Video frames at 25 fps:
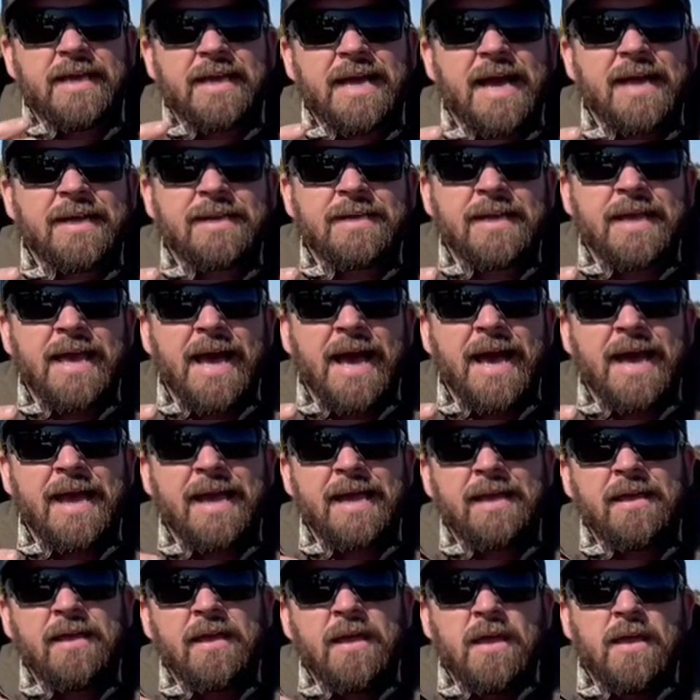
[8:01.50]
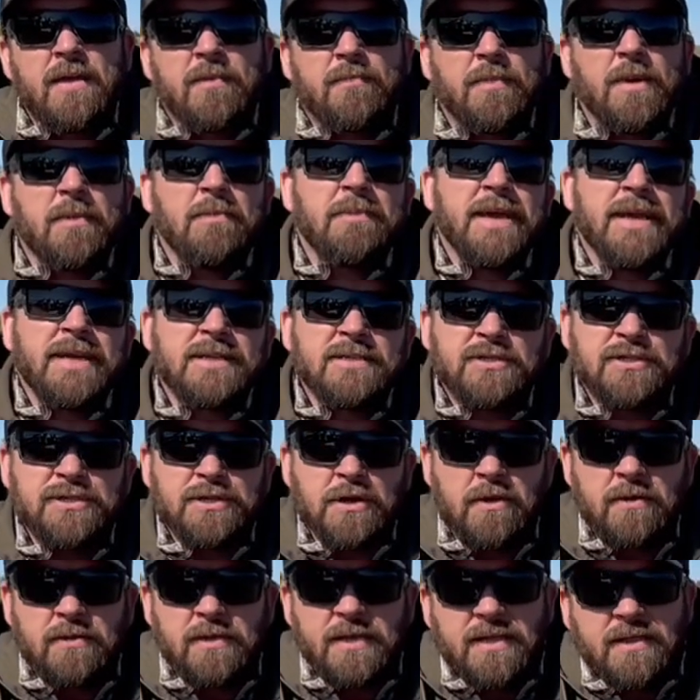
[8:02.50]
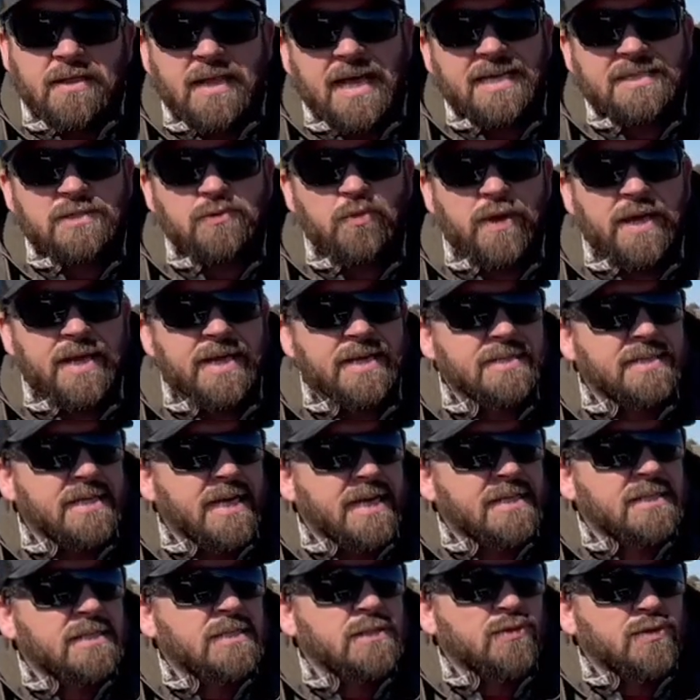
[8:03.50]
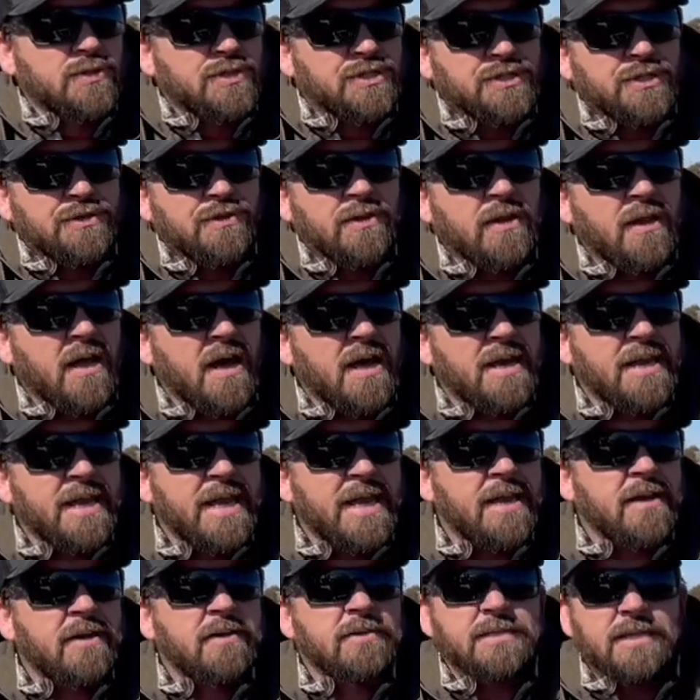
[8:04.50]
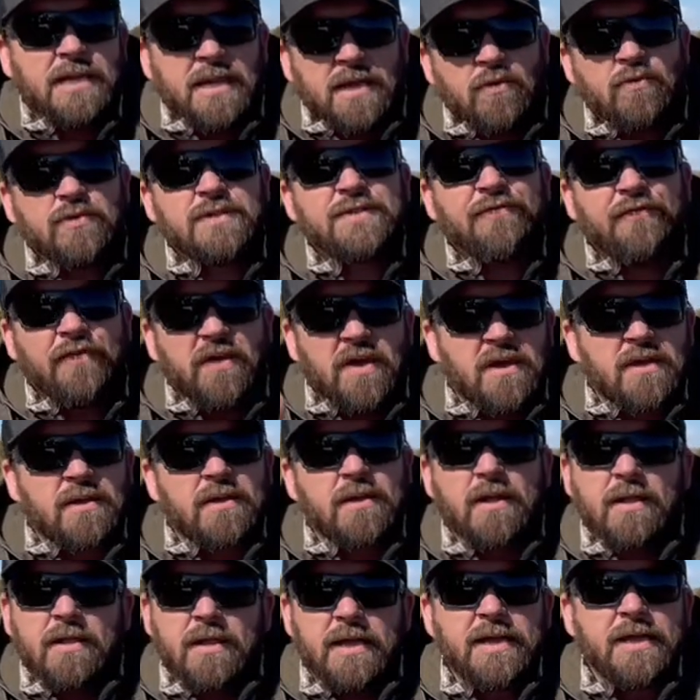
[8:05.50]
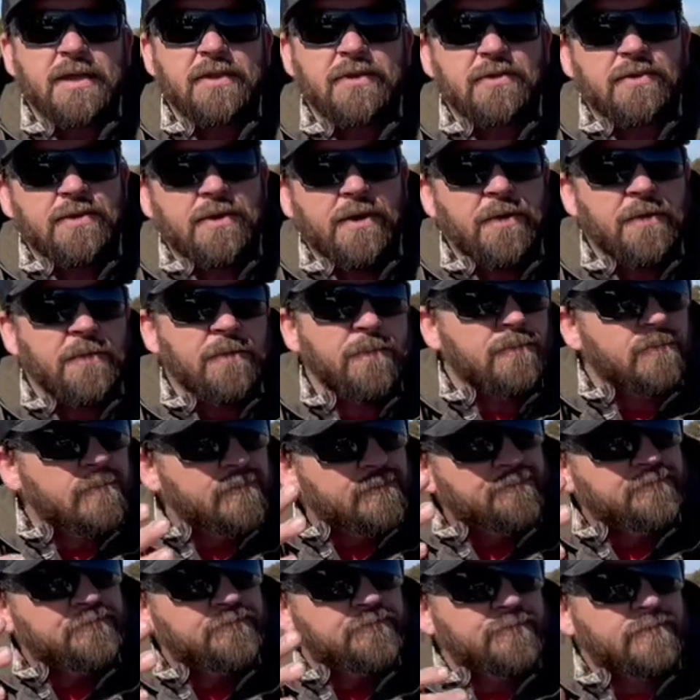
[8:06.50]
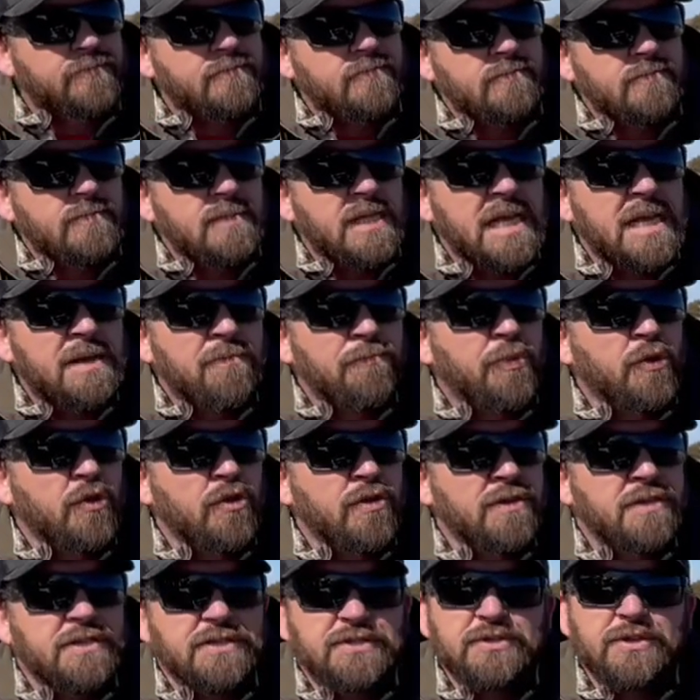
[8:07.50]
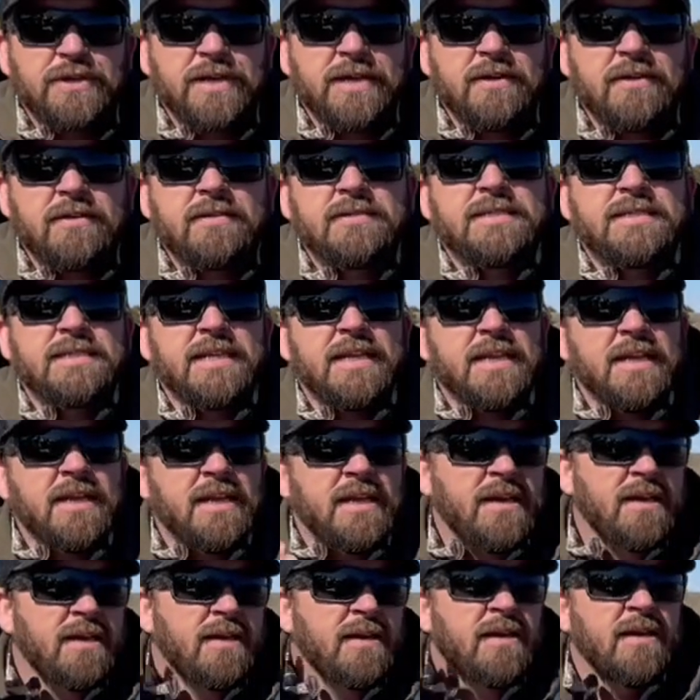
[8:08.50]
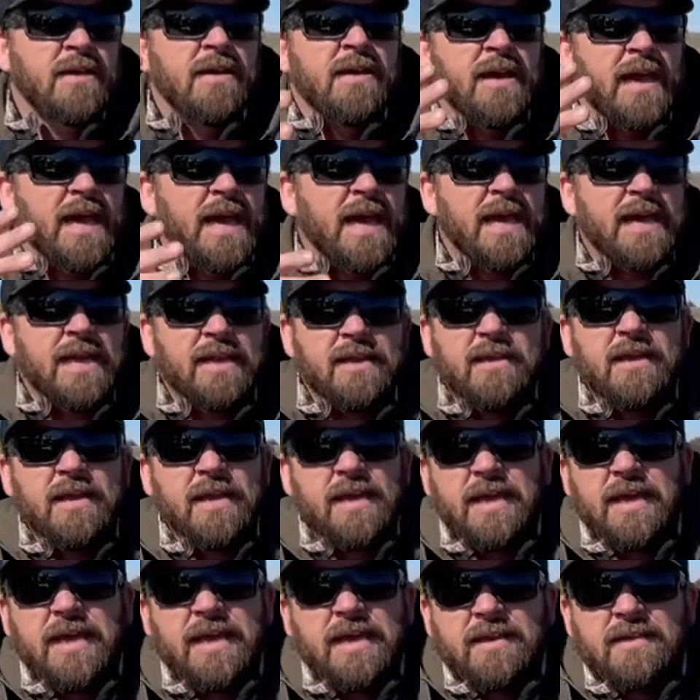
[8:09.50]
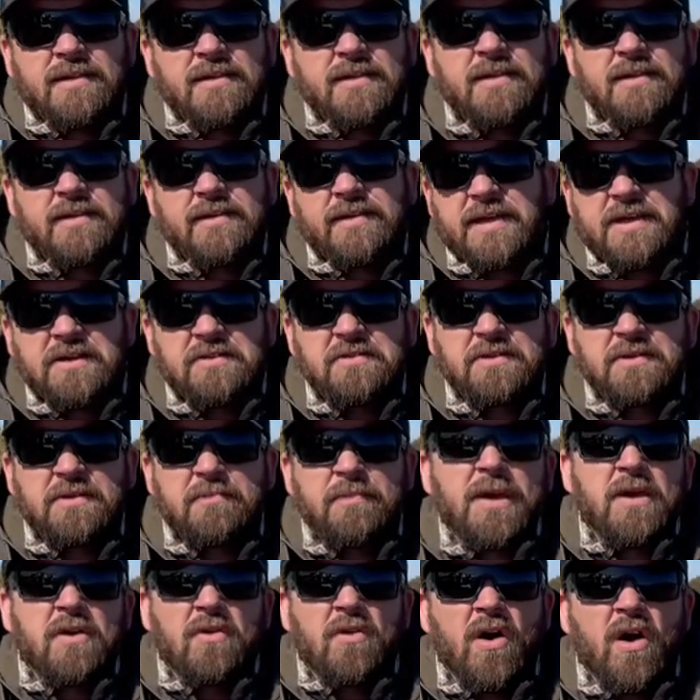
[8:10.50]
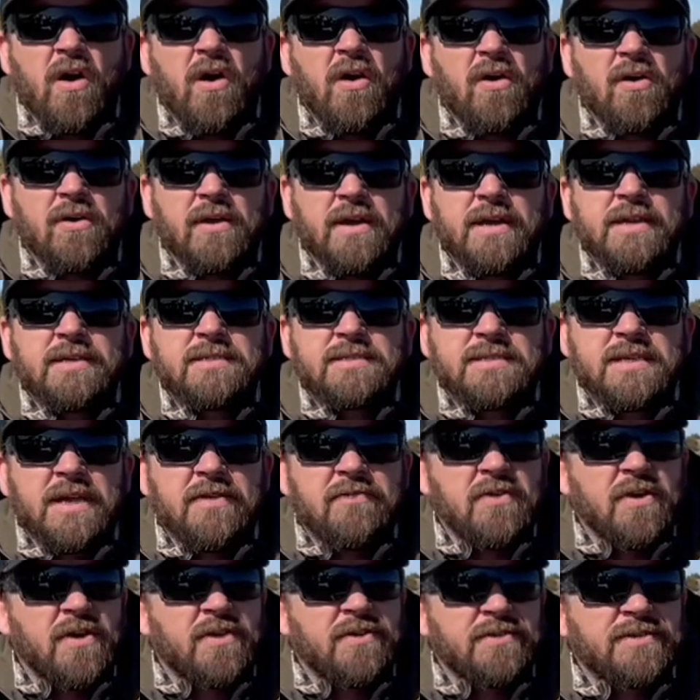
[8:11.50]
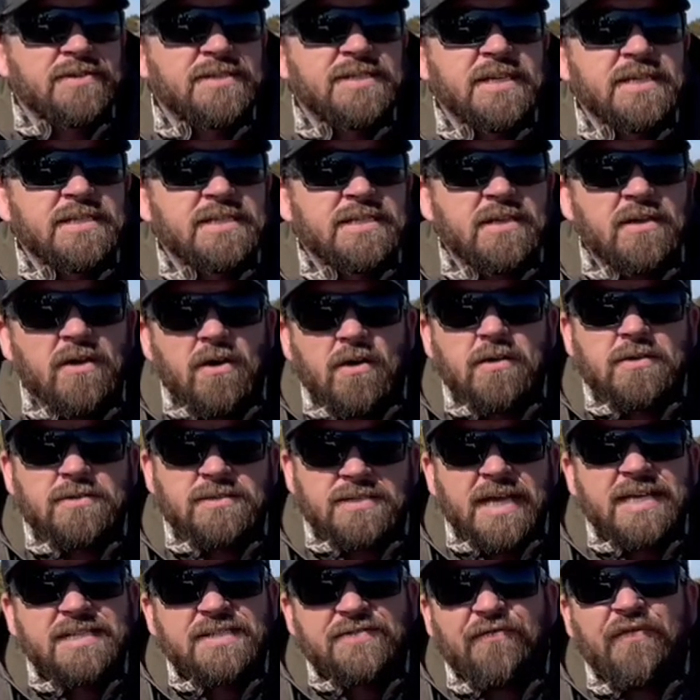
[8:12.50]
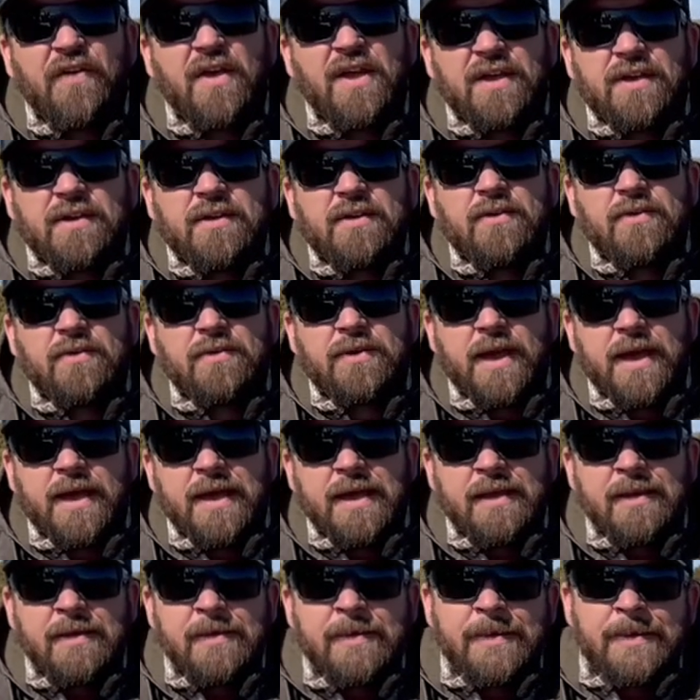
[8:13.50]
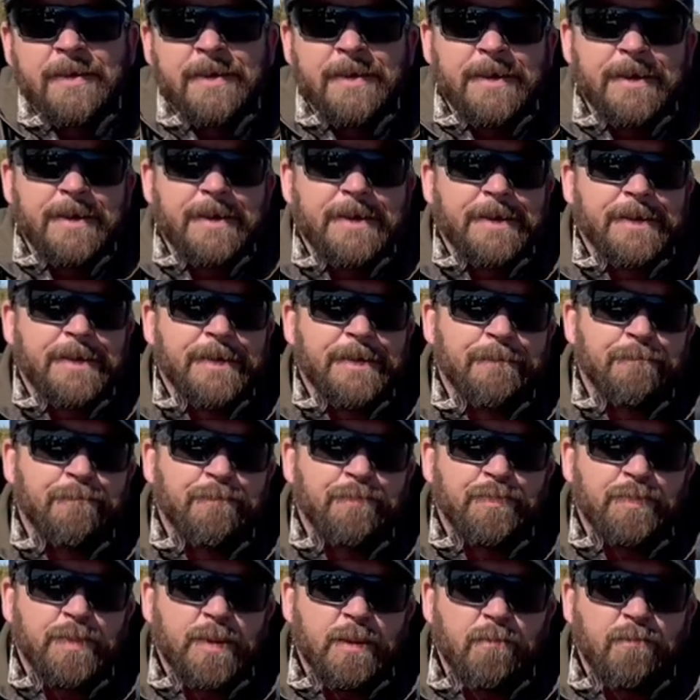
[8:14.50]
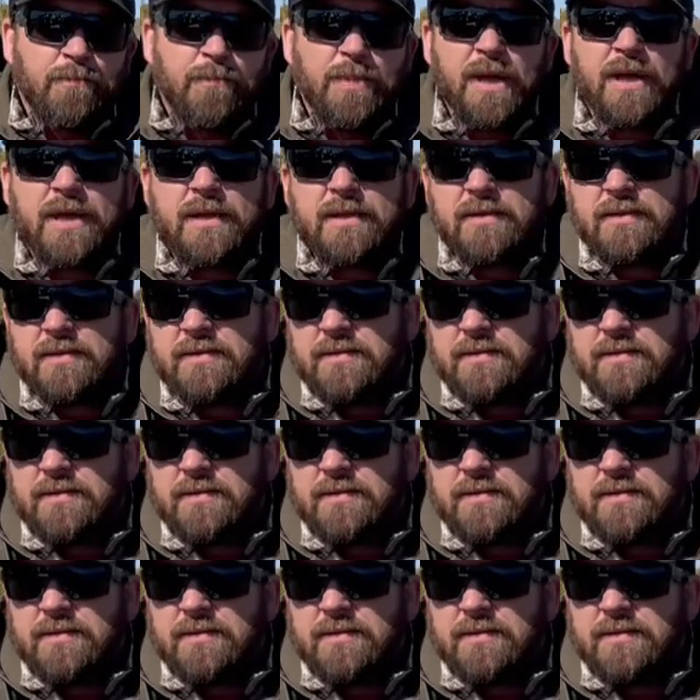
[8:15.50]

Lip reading: kind of guy, but me and Sterling last week in Texas was shooting a lot of dingers, and it was fun clicking your dope and pulling the trigger and sending it and killing a metal hog at 760 yards. That's fun, okay? But